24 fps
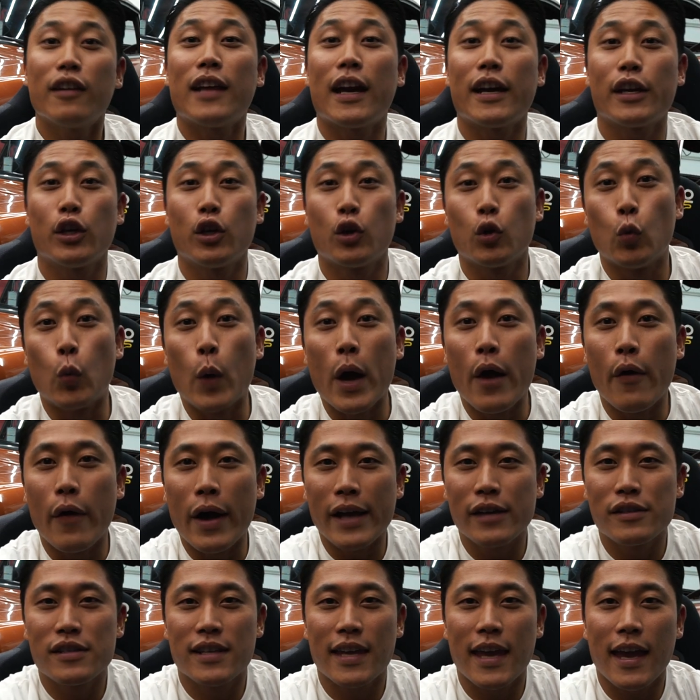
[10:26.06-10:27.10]
that you're well
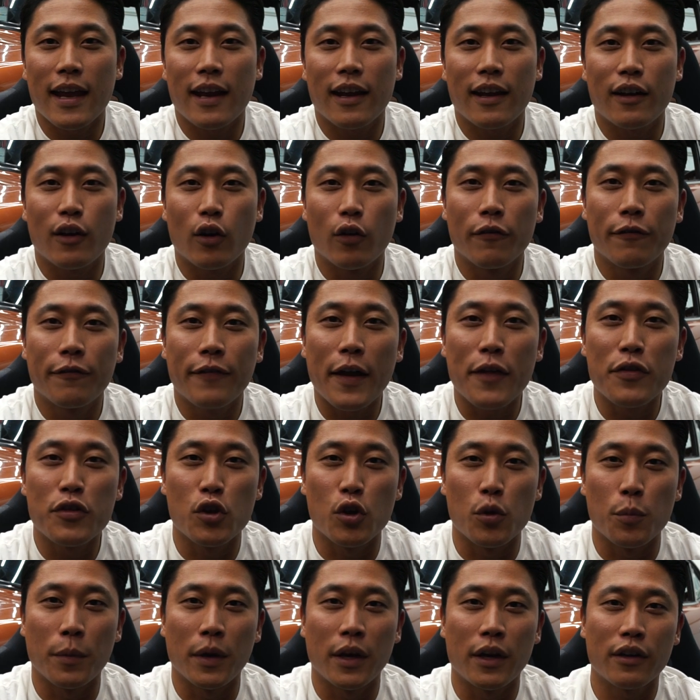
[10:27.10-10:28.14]
educated on
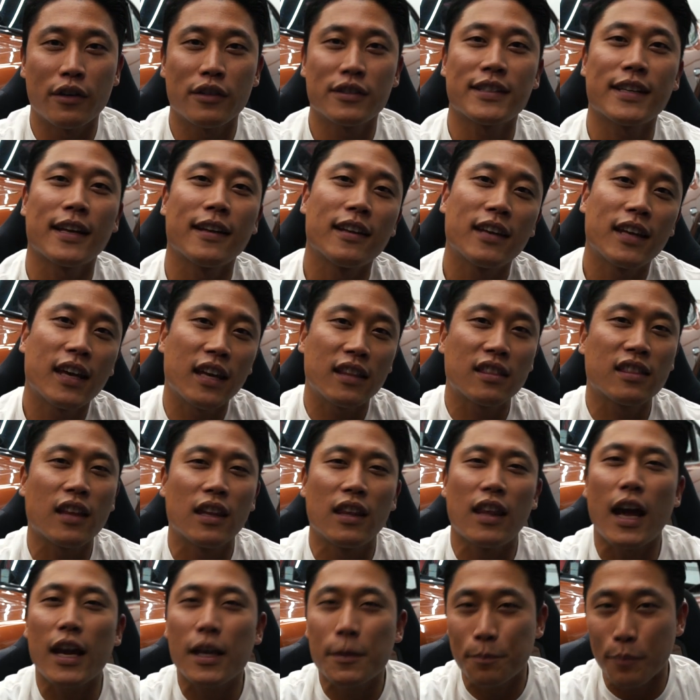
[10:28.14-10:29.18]
fender mirrors and hit the
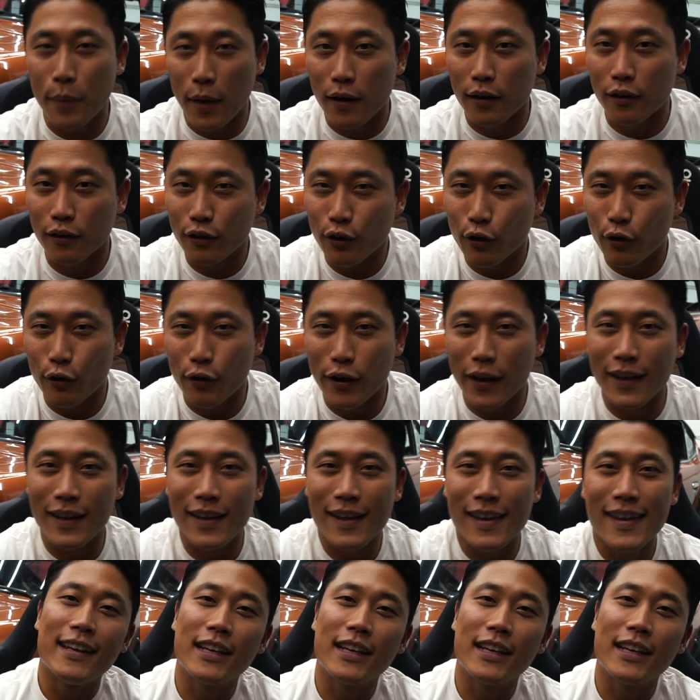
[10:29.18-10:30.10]
like button already,